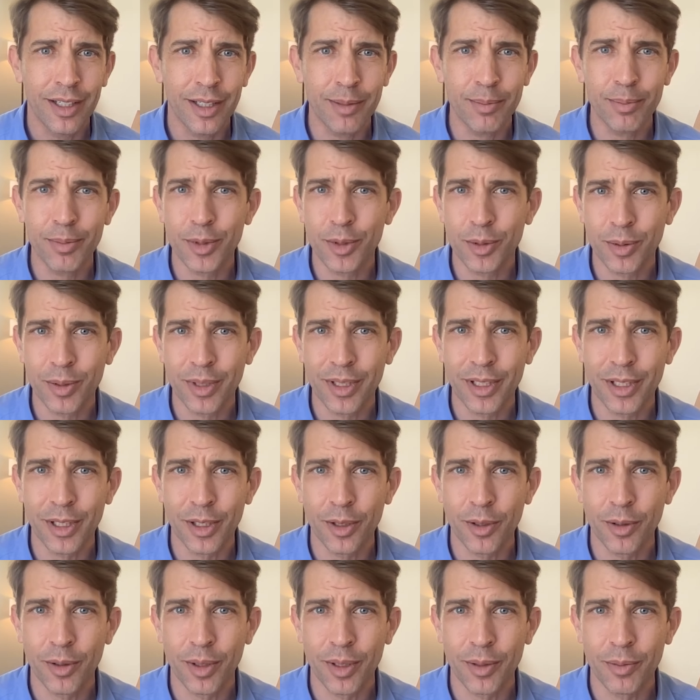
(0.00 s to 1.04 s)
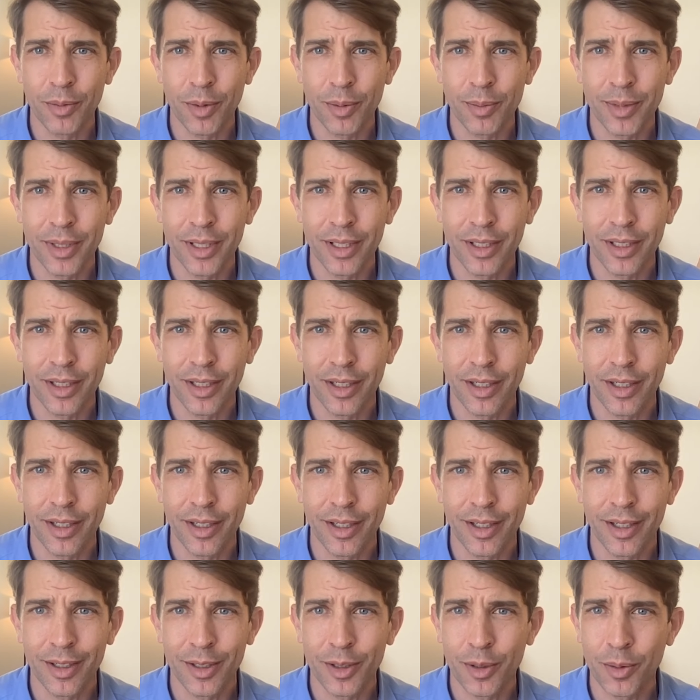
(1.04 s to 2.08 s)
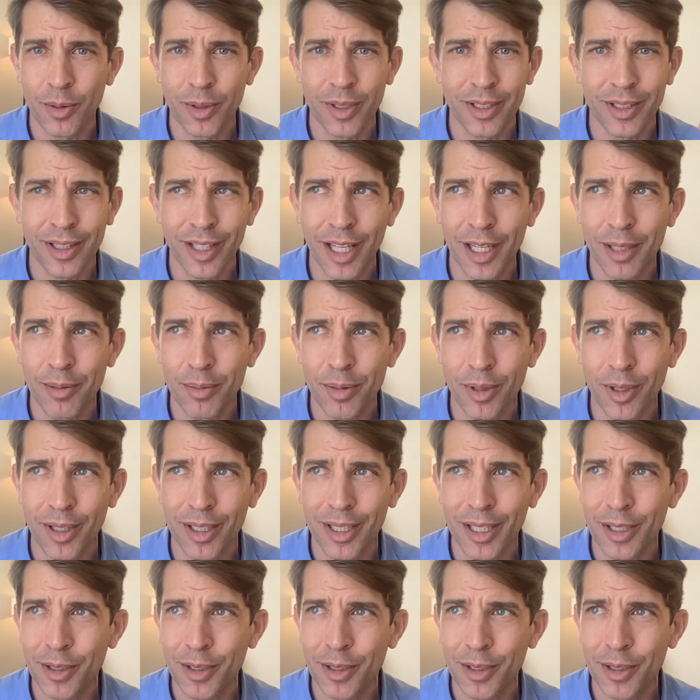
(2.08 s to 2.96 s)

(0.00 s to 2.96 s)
in between you and women who are in labor.